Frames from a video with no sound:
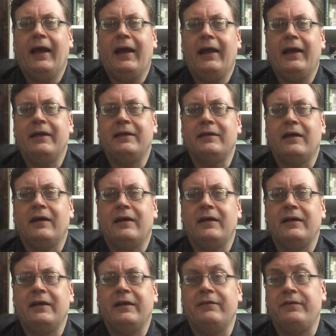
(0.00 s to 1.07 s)
And
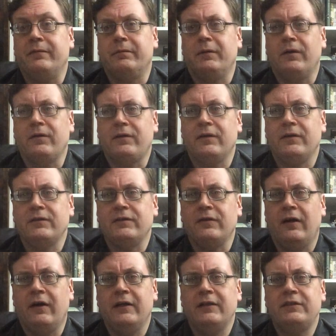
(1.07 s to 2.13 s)
if you broke those
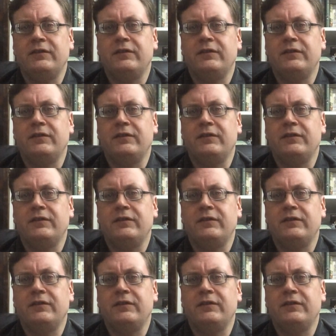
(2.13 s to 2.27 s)
laws,